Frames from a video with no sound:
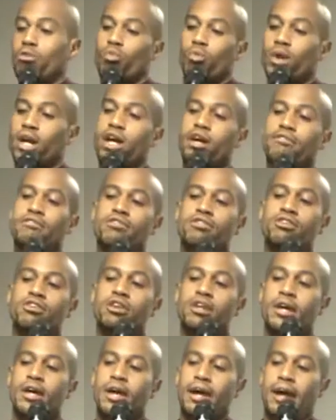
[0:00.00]

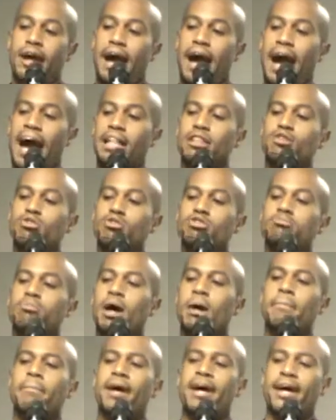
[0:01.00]
Whenever I lose
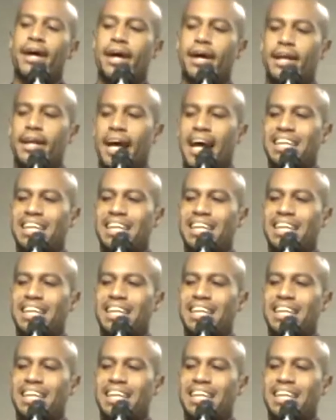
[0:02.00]
my mind,